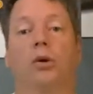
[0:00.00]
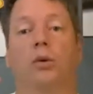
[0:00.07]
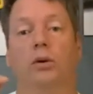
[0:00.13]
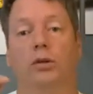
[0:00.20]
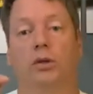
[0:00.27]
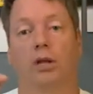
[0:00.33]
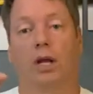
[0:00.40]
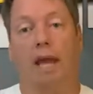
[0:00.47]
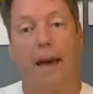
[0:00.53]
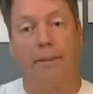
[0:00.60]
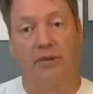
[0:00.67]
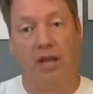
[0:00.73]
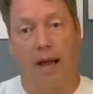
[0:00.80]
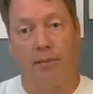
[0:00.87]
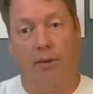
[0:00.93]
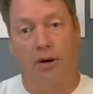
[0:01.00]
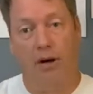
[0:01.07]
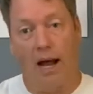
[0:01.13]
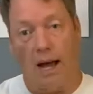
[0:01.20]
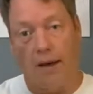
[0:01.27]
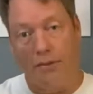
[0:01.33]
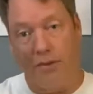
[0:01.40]
what the lap timer
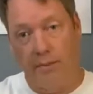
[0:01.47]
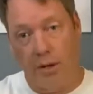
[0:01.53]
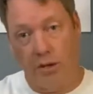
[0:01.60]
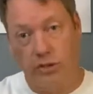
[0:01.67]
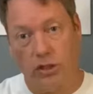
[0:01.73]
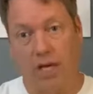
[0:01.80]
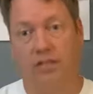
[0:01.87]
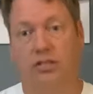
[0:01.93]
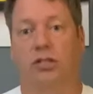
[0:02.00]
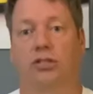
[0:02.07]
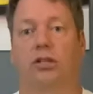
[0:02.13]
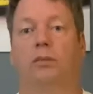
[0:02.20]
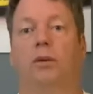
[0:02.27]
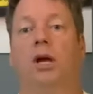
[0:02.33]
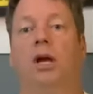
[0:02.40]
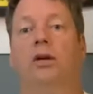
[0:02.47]
on the Motec system.